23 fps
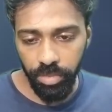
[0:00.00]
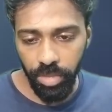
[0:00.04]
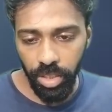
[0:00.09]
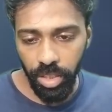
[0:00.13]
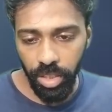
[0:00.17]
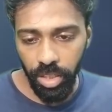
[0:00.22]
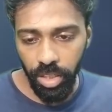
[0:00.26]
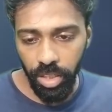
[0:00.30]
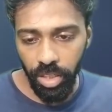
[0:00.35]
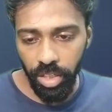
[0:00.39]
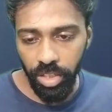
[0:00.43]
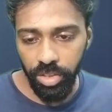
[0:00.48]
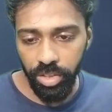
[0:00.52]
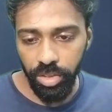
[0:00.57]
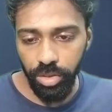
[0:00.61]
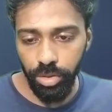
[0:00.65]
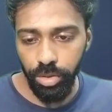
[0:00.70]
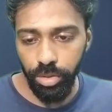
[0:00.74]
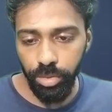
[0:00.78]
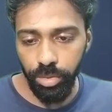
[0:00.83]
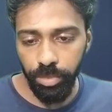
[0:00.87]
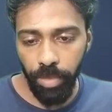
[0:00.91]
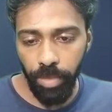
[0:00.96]

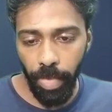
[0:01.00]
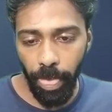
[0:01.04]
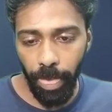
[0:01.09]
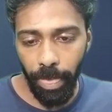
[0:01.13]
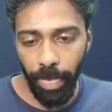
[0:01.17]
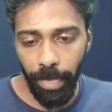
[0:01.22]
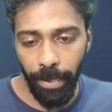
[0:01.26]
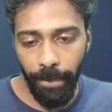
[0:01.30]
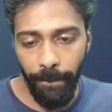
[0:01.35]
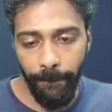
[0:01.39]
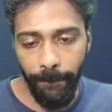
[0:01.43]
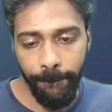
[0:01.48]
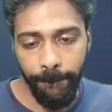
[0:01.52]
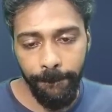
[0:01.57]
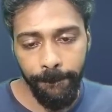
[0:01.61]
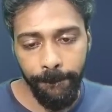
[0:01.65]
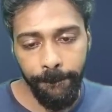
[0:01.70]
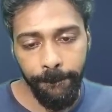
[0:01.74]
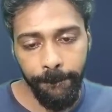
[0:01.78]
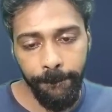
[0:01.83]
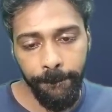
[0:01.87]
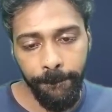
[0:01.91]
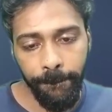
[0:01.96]
So
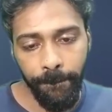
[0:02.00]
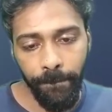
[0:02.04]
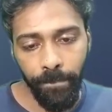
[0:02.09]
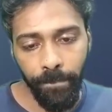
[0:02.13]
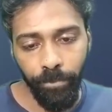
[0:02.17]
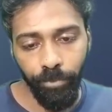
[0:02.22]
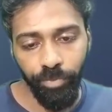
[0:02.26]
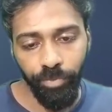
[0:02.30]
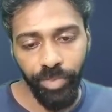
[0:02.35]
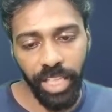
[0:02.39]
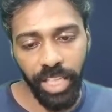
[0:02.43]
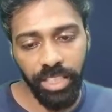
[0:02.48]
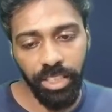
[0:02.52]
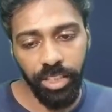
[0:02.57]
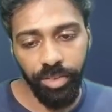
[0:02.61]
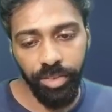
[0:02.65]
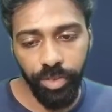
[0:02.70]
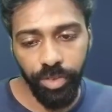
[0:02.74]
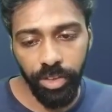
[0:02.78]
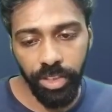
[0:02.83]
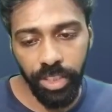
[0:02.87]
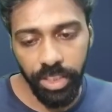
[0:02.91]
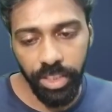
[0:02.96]
that's it for
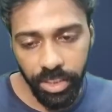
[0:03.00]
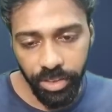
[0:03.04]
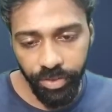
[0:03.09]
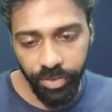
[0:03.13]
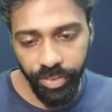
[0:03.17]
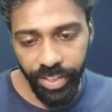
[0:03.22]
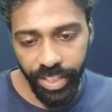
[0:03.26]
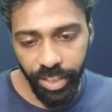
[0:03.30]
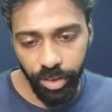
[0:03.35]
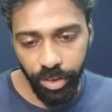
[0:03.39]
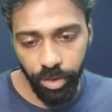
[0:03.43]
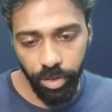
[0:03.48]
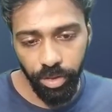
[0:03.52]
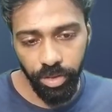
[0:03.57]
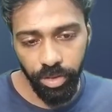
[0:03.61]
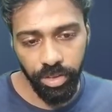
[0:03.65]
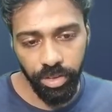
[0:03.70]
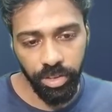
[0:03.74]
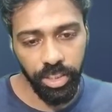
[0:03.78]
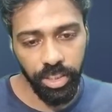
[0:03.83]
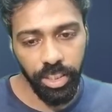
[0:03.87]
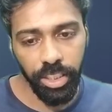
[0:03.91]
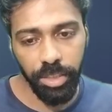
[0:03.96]
this video.
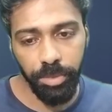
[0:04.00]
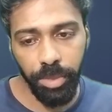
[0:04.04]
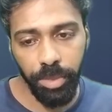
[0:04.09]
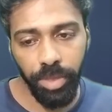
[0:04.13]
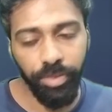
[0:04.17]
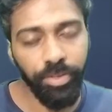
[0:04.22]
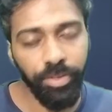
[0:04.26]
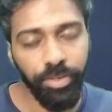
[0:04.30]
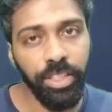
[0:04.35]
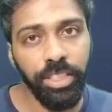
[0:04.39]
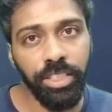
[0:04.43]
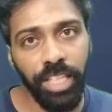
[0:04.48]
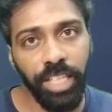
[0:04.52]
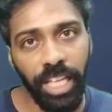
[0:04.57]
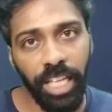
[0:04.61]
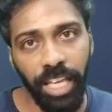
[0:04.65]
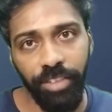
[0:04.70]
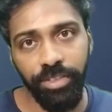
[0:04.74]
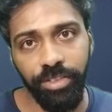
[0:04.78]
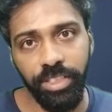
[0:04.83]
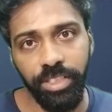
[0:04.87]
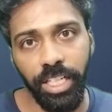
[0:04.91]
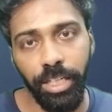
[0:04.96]
This is my first live
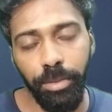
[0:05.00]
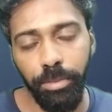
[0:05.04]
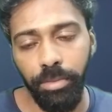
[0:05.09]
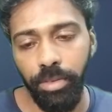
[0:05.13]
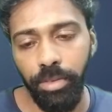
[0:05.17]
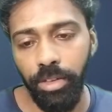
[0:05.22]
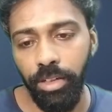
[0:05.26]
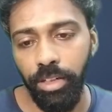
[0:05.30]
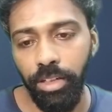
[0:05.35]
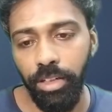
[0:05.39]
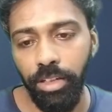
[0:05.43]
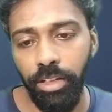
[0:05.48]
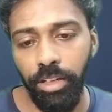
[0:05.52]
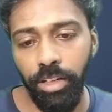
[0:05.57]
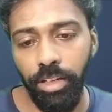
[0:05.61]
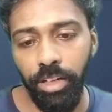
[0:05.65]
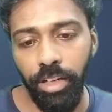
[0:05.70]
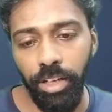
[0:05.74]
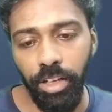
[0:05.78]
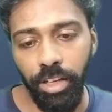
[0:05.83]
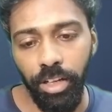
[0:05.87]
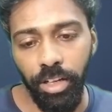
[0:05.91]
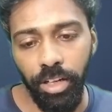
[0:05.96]
stream,
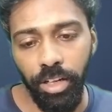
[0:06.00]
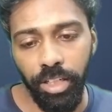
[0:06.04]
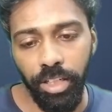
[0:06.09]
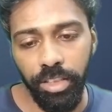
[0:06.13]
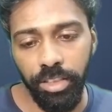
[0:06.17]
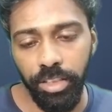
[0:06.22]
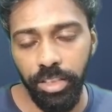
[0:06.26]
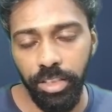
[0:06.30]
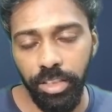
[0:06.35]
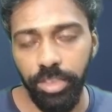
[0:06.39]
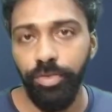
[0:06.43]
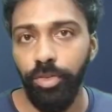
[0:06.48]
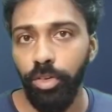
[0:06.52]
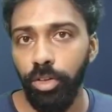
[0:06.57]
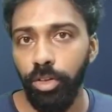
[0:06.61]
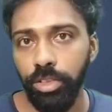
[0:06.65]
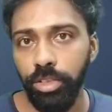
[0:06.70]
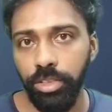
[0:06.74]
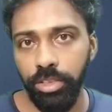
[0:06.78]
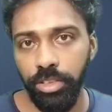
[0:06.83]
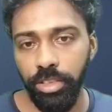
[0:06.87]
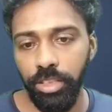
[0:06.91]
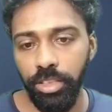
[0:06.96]
this
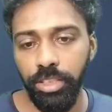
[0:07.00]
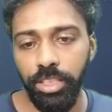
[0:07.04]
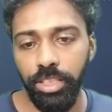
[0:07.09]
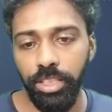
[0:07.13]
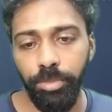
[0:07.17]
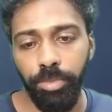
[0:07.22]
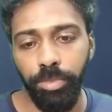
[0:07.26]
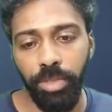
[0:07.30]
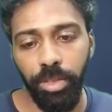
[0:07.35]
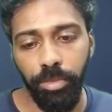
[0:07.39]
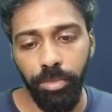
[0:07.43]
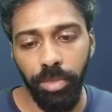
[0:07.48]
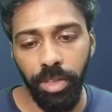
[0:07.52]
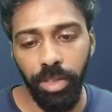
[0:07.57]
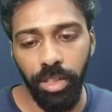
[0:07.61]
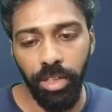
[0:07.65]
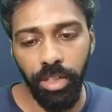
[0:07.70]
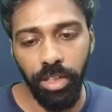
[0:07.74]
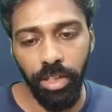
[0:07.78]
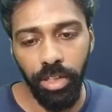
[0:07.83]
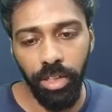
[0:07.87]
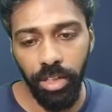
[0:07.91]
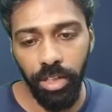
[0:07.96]
4th September
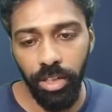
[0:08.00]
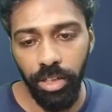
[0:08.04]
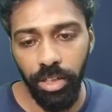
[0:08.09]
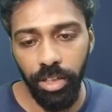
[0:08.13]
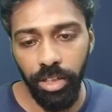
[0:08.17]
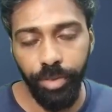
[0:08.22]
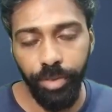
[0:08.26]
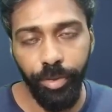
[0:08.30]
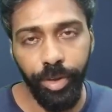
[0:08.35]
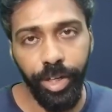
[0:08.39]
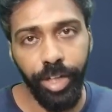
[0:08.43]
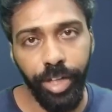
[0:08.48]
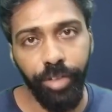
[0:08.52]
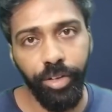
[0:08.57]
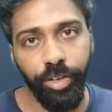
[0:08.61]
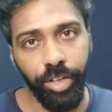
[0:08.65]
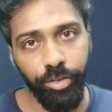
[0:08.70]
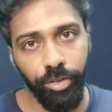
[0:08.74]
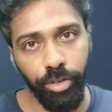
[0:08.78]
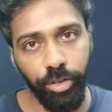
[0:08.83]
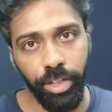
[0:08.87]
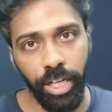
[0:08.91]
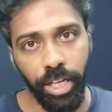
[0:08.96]

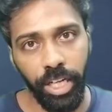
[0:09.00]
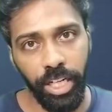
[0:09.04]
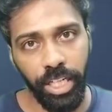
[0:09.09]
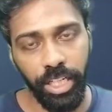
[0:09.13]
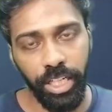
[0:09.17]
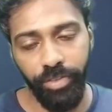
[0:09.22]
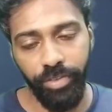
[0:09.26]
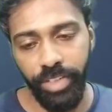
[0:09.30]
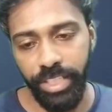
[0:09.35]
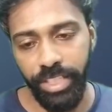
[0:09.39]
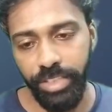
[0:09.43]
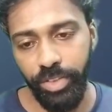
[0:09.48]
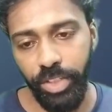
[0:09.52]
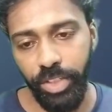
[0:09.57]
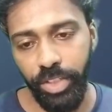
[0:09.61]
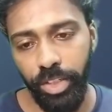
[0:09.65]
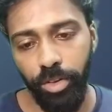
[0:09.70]
2024 current affairs video.